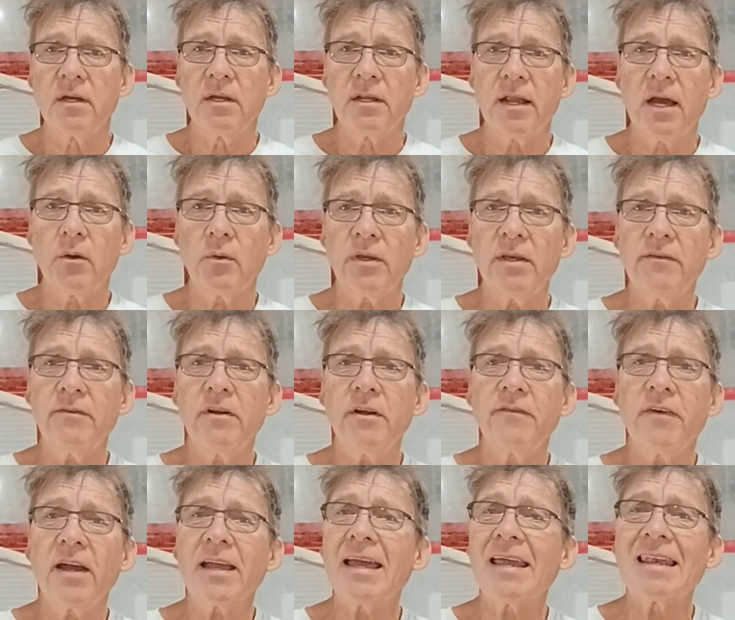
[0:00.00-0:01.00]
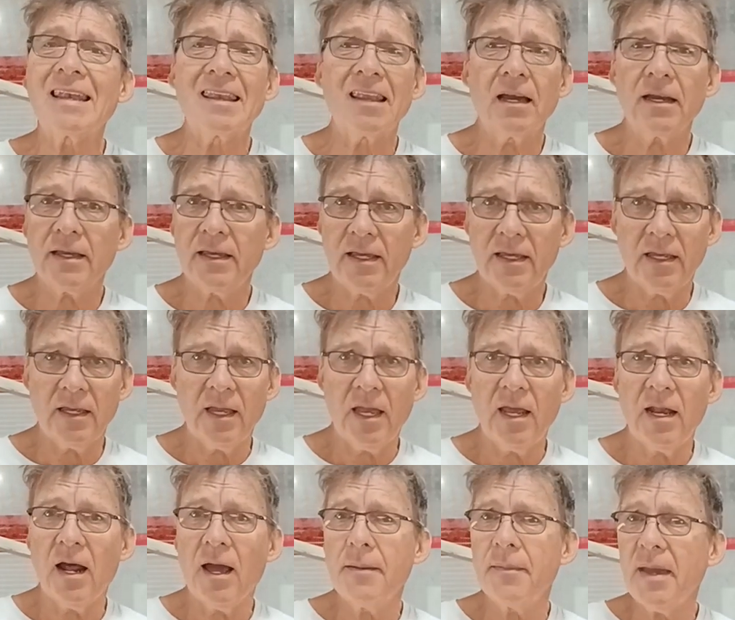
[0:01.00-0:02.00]
Now, even if I get lucky
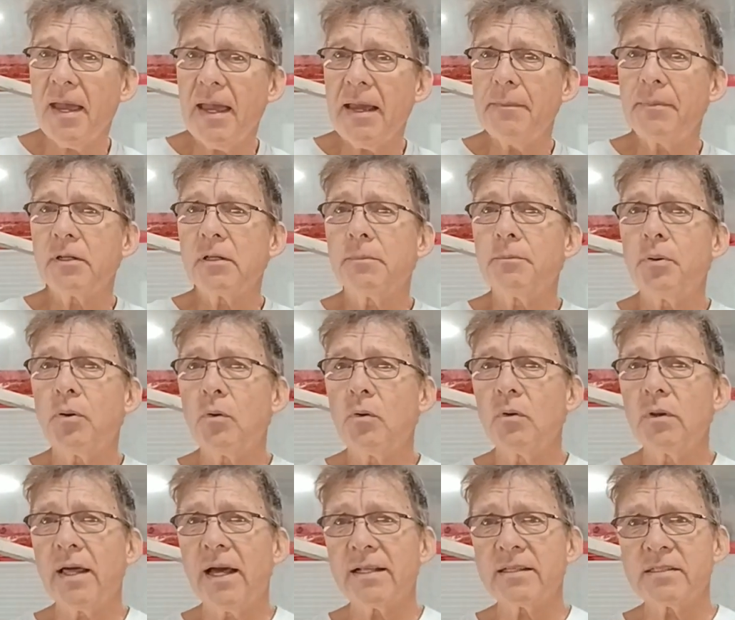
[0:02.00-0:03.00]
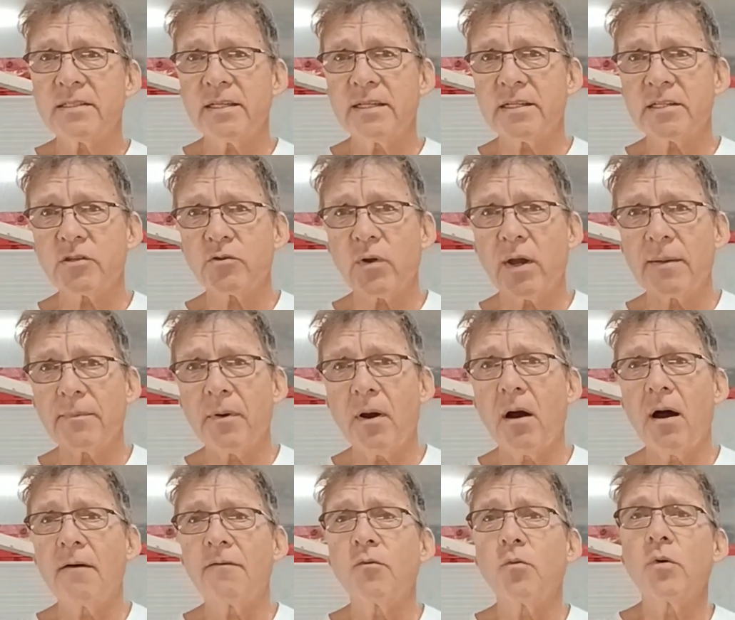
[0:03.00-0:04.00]
and I'm able to pull that C-stripe
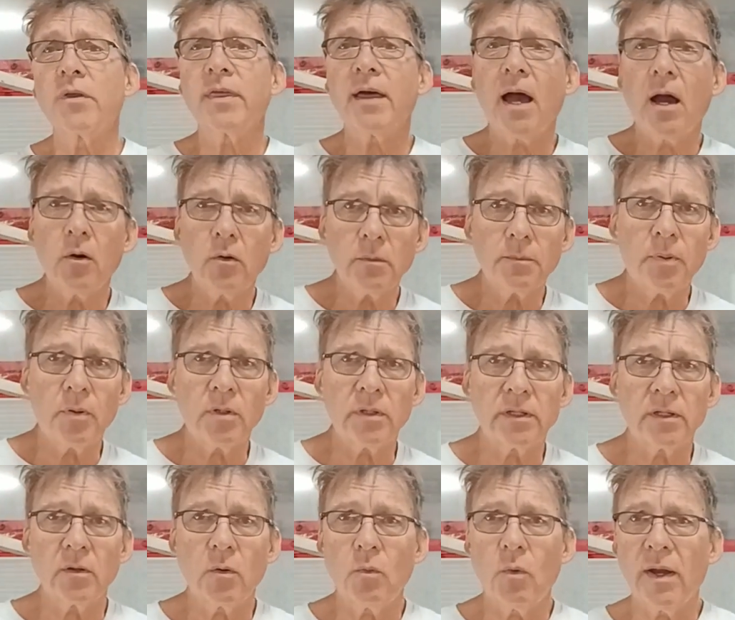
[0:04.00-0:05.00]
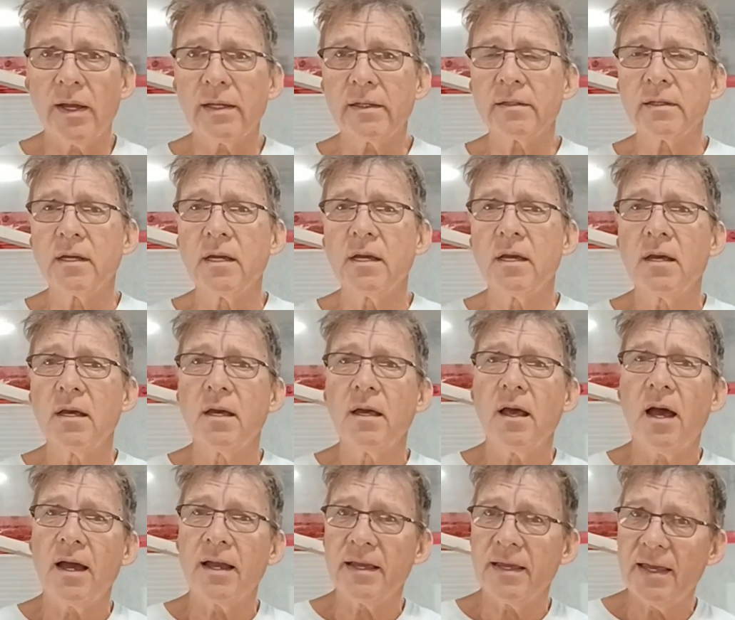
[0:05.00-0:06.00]
off without pulling the white,
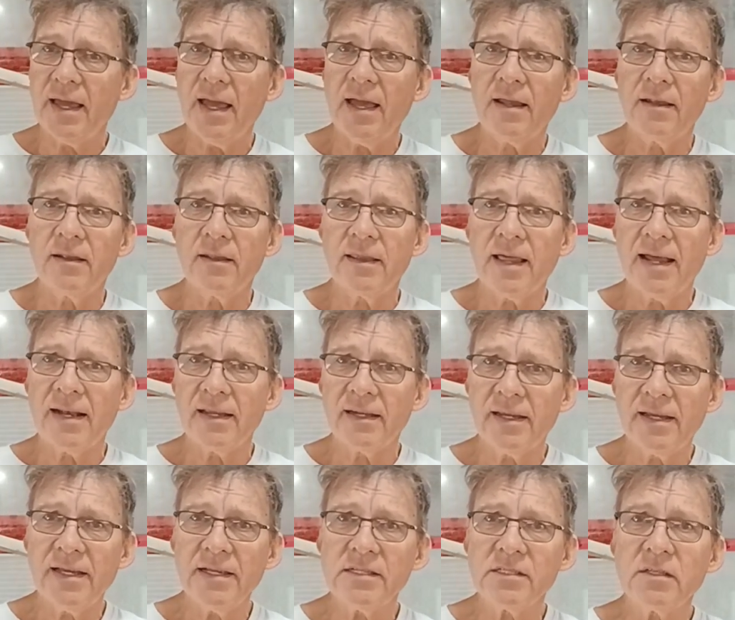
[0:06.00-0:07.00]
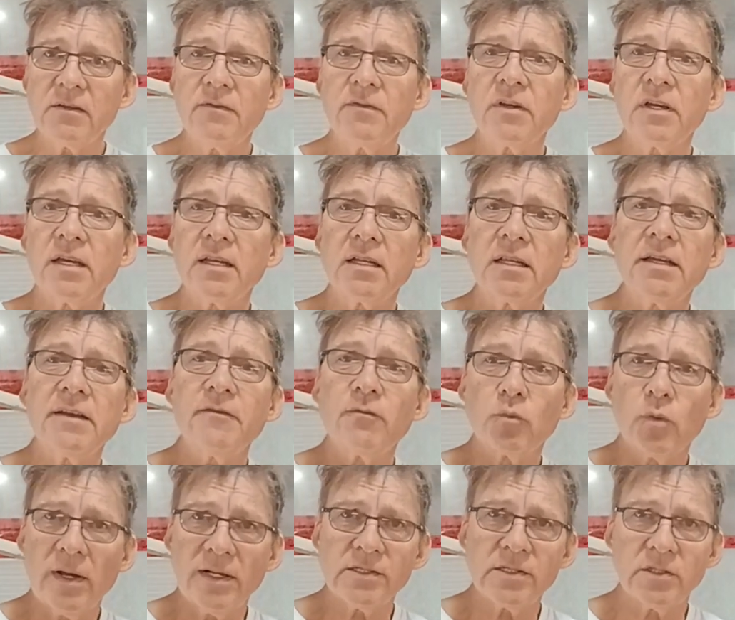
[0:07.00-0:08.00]
again, that adhesive can leave
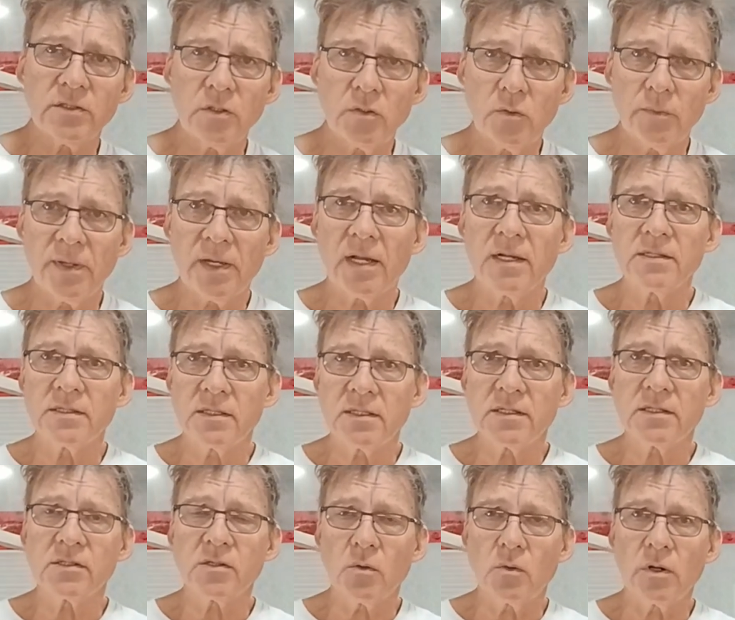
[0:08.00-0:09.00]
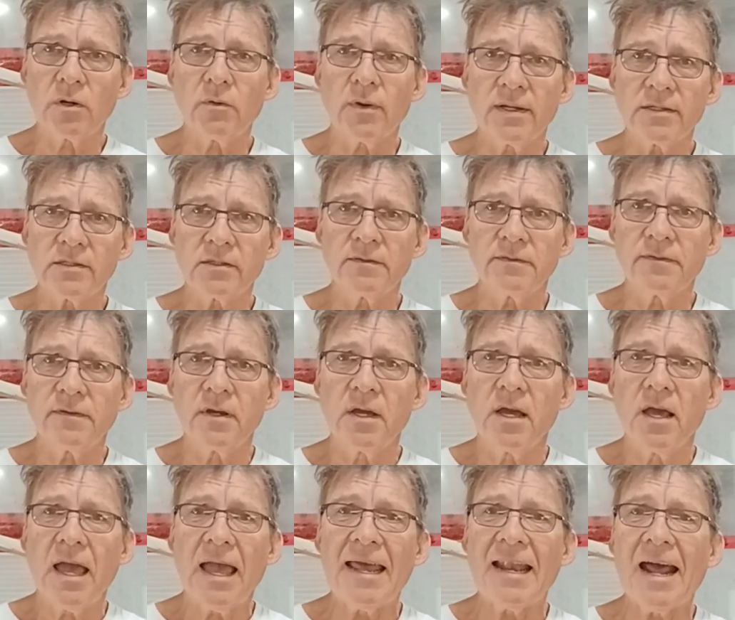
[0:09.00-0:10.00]
residue because it is so aggressive.
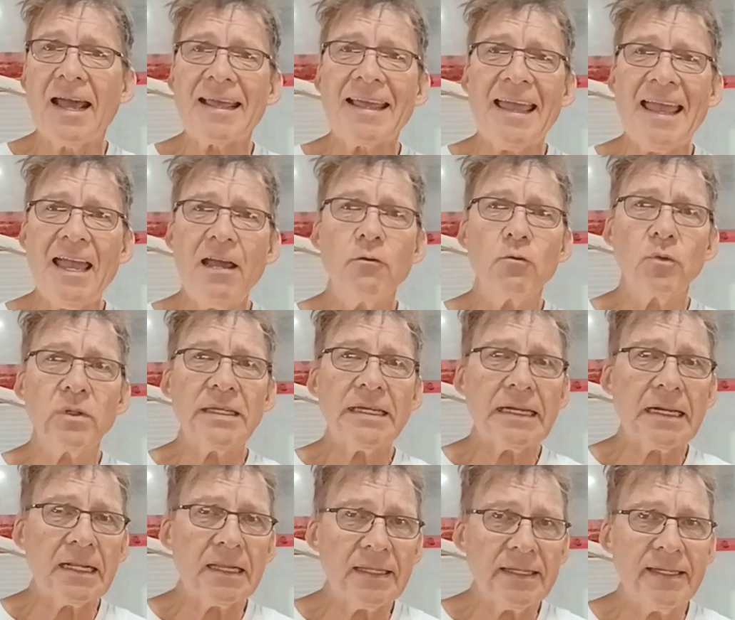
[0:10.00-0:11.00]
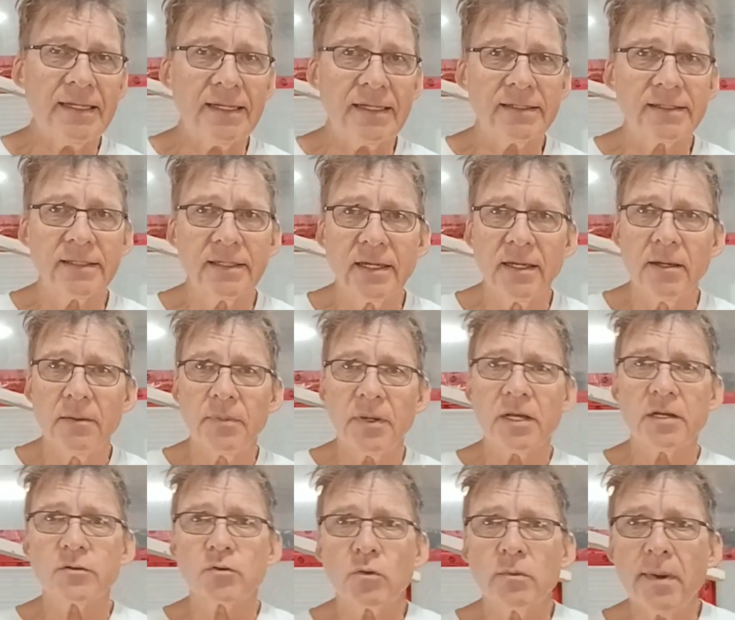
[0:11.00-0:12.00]
And I can't really clean it
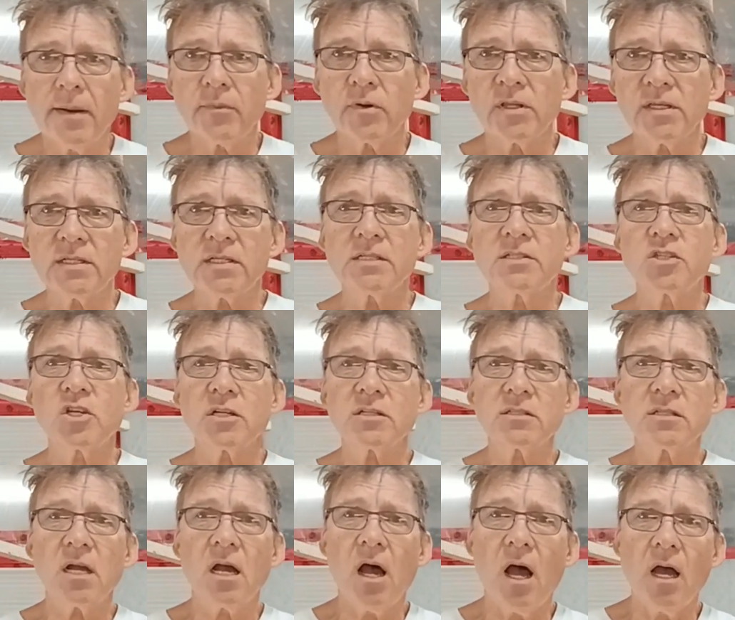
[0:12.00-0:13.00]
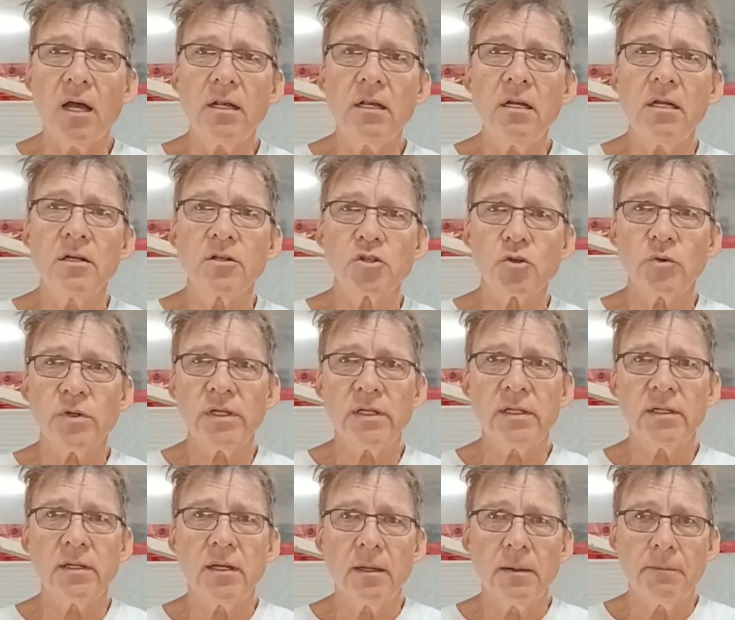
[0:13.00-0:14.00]
because remember, this is just
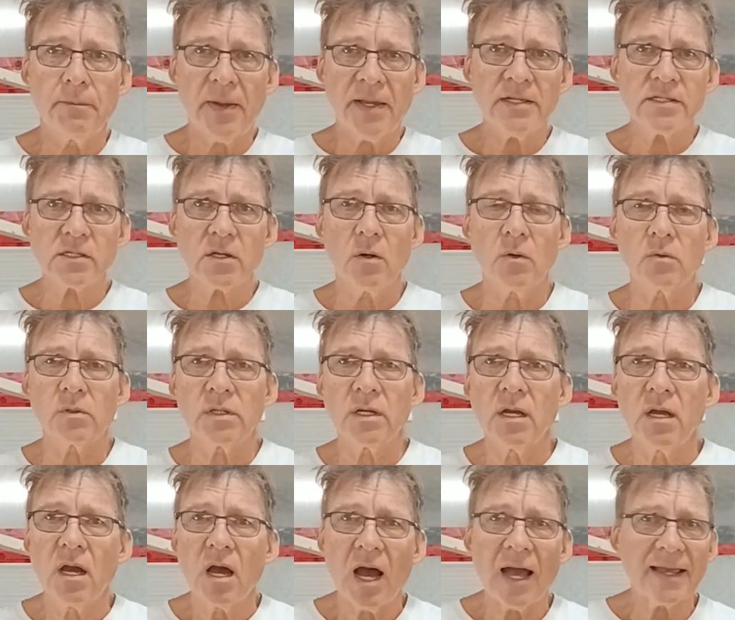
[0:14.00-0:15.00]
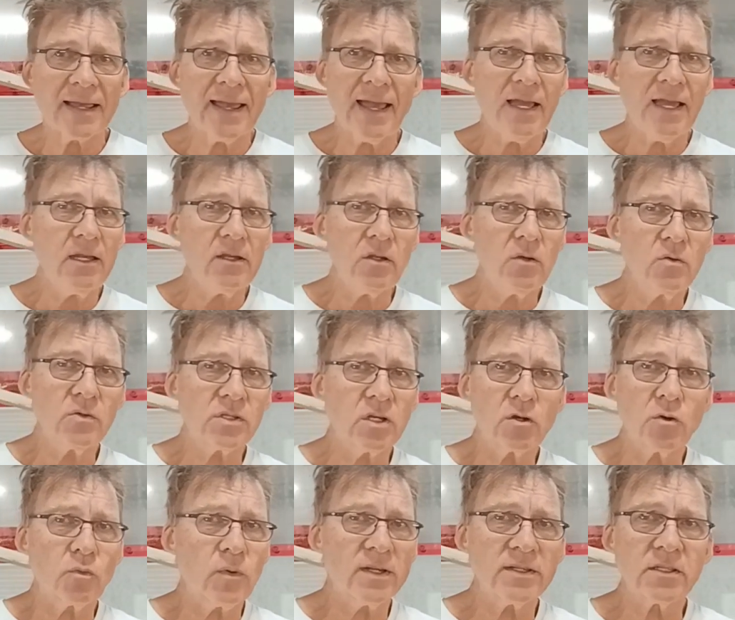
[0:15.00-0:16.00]
untreated base coat. I can't use
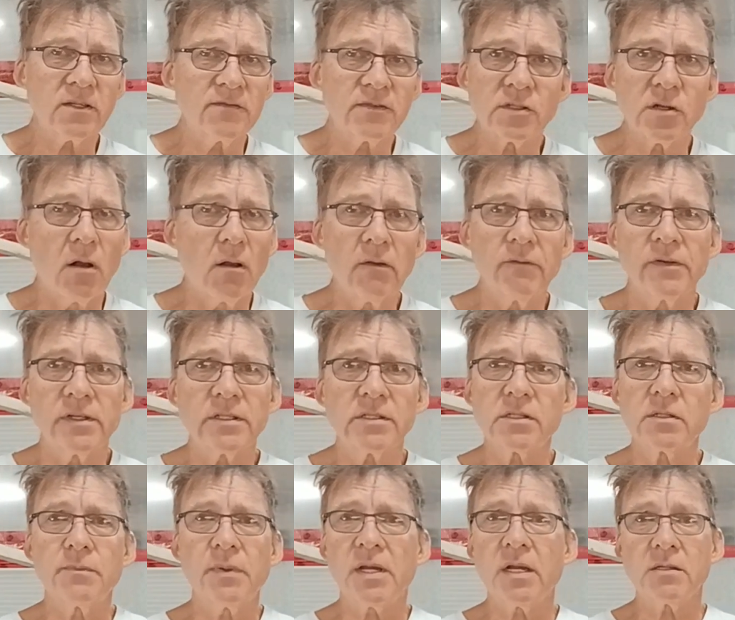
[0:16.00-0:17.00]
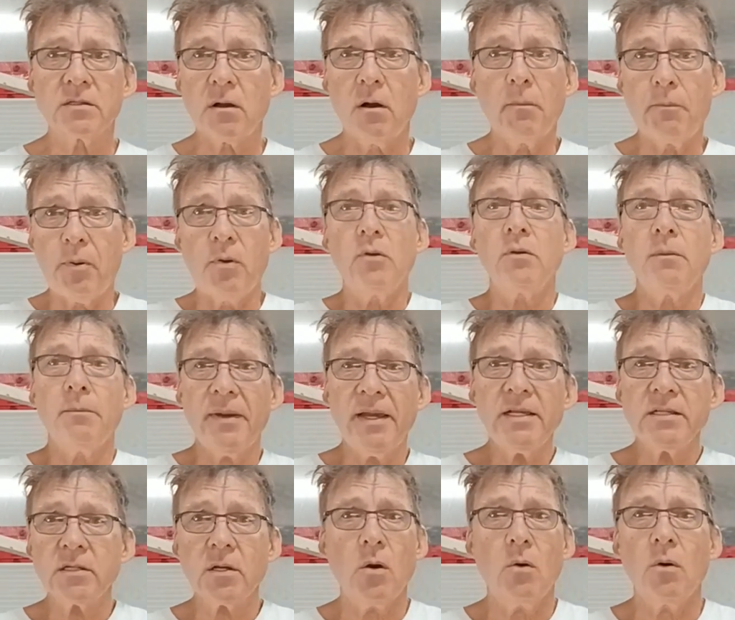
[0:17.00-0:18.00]
aggressive solvents because I'll pull the
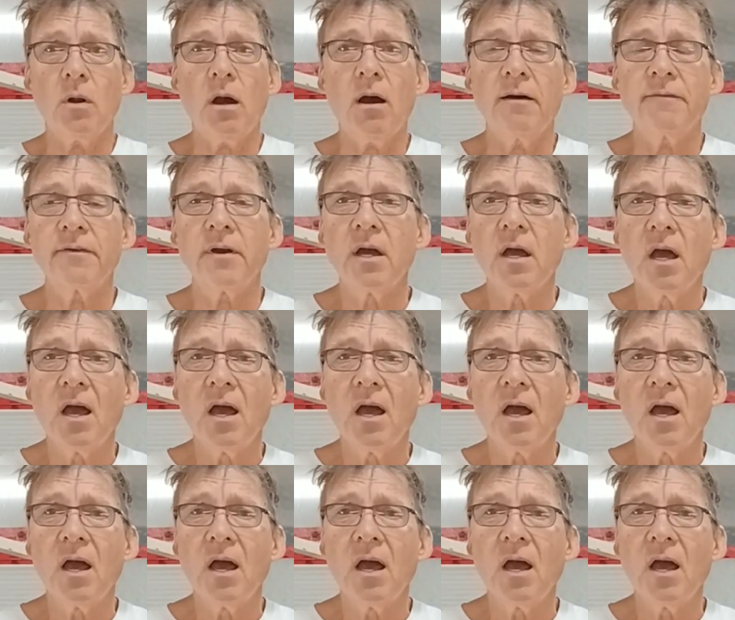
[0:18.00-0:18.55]
base coat off.